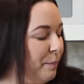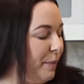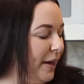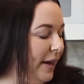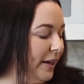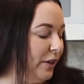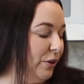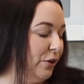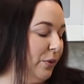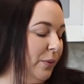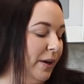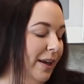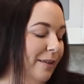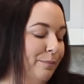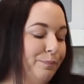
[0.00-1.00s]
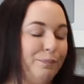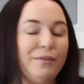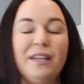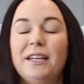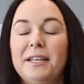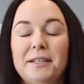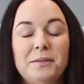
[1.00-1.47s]
But you know what?
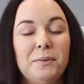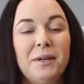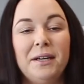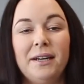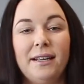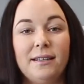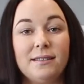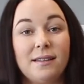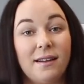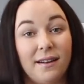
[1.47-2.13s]
It is what it is,